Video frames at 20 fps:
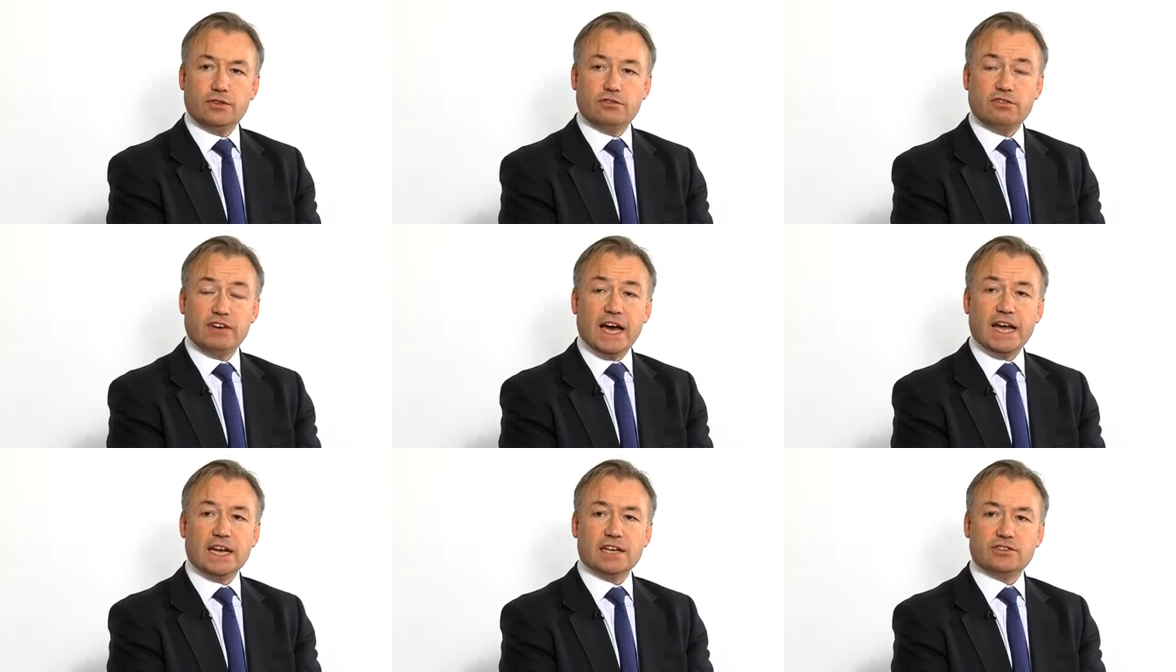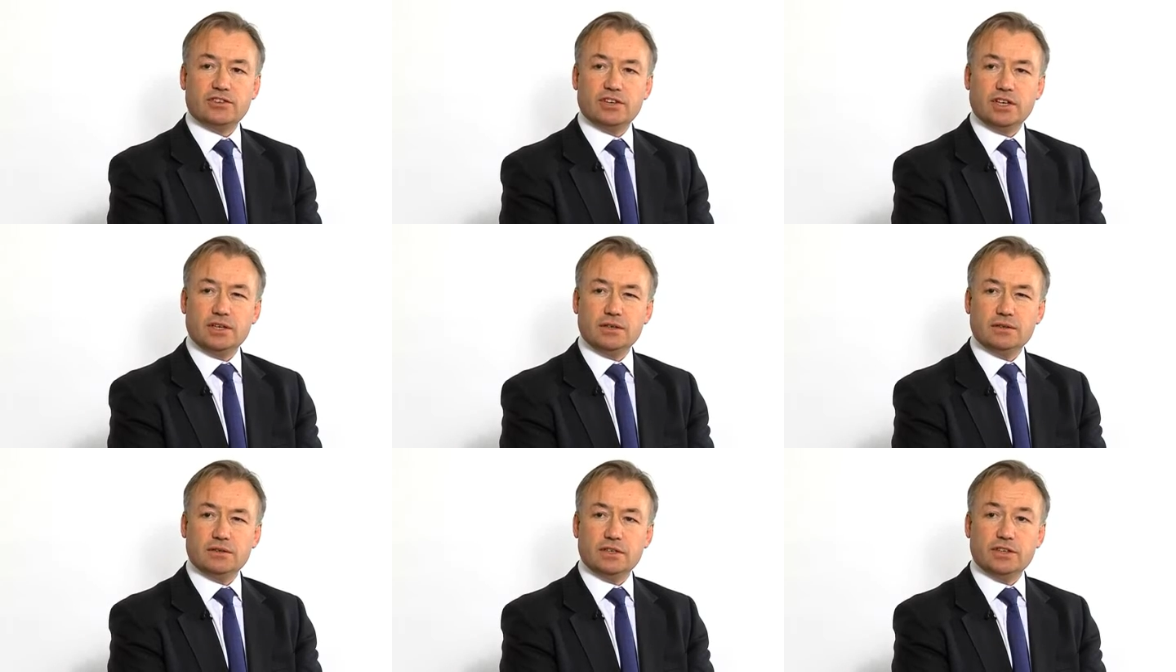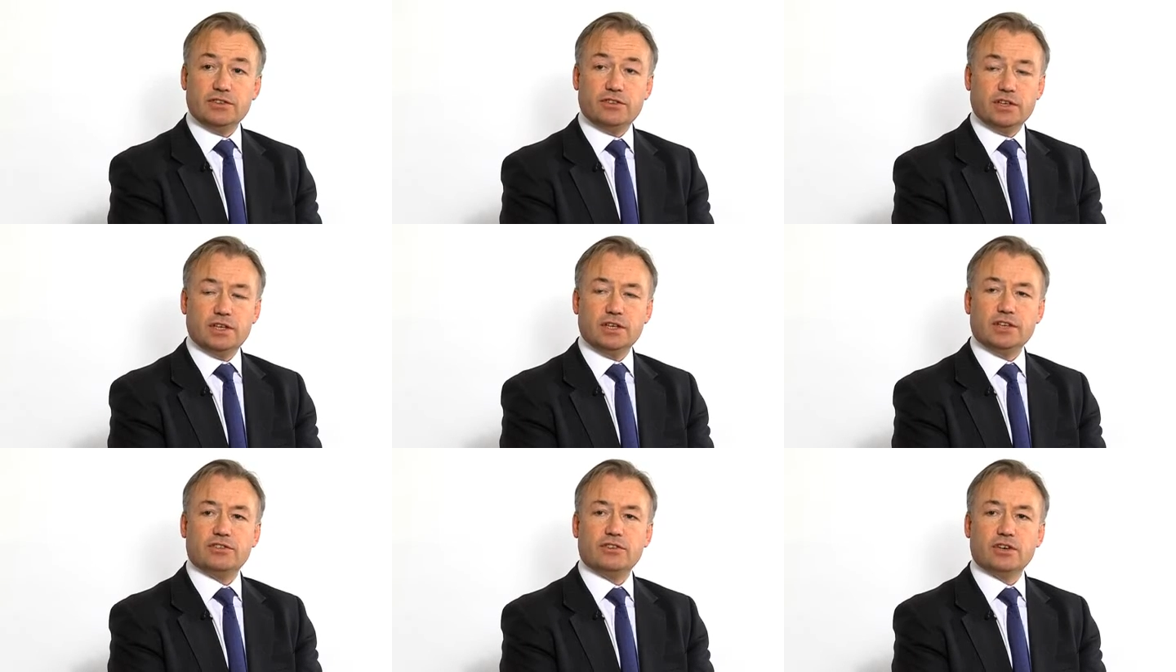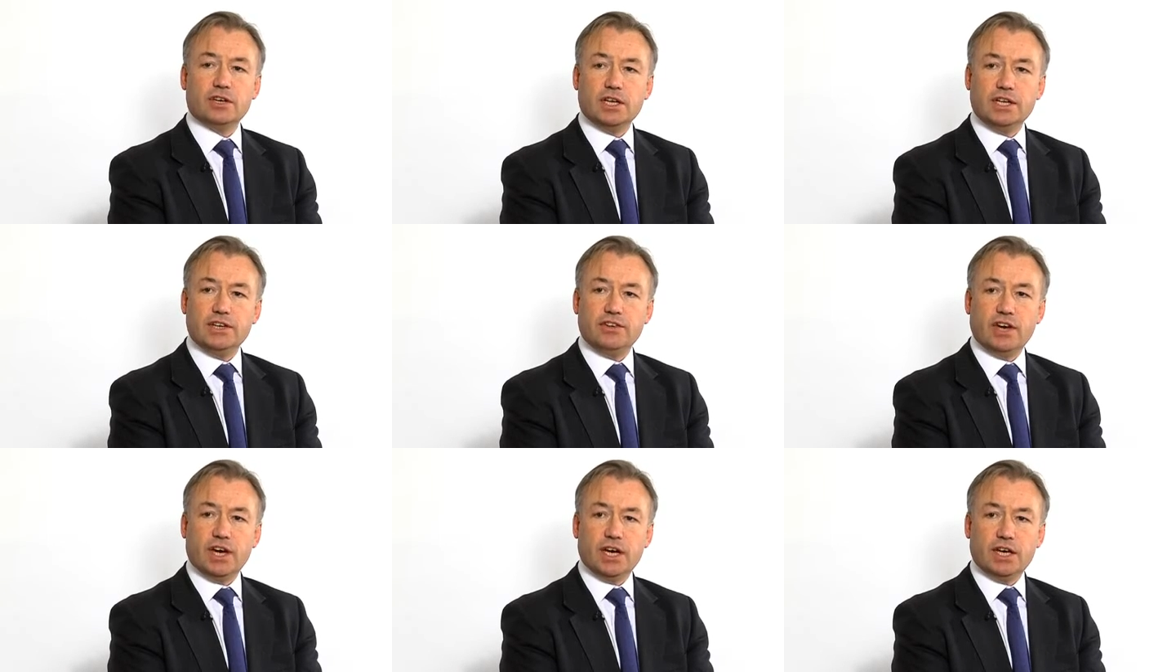The reality is that it's
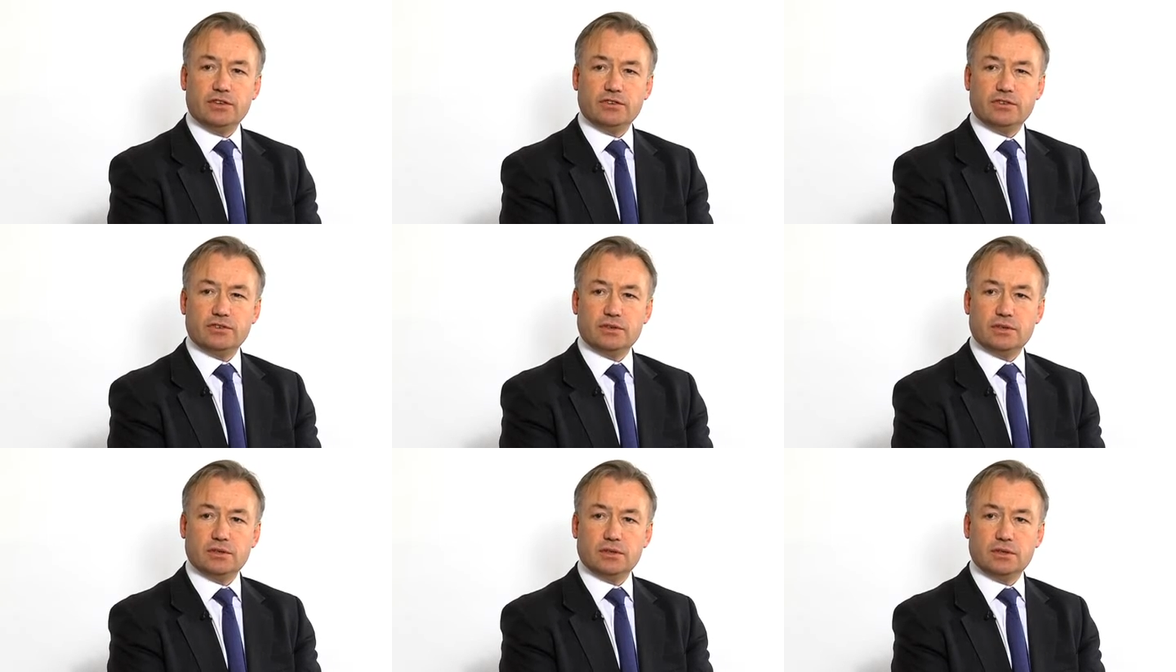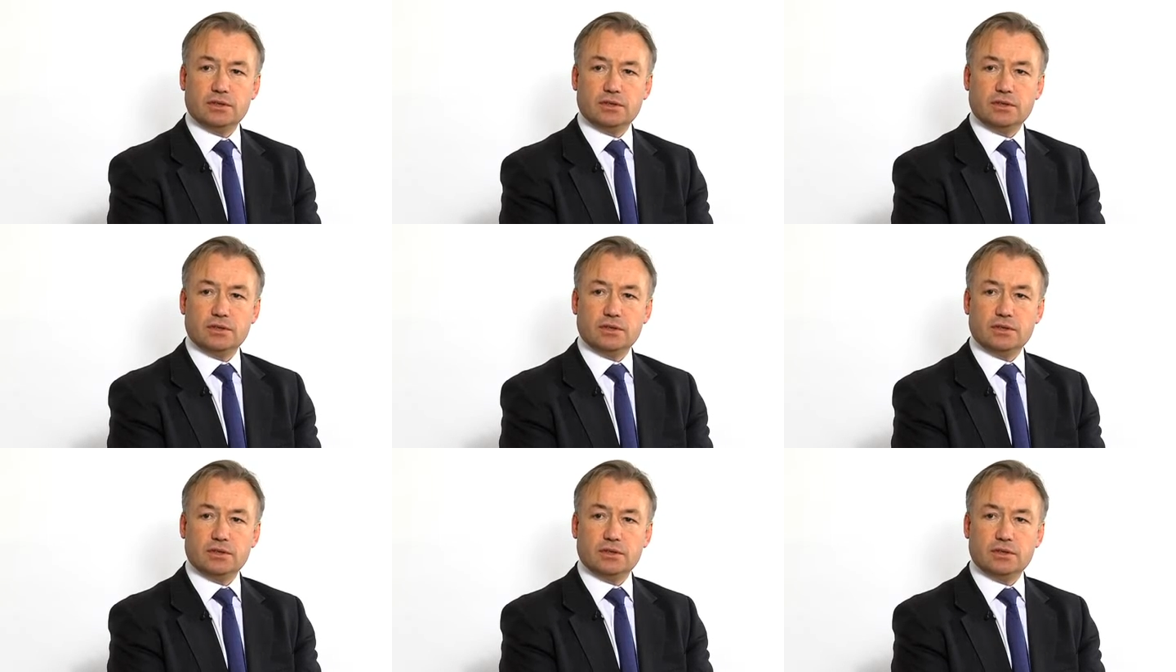early days.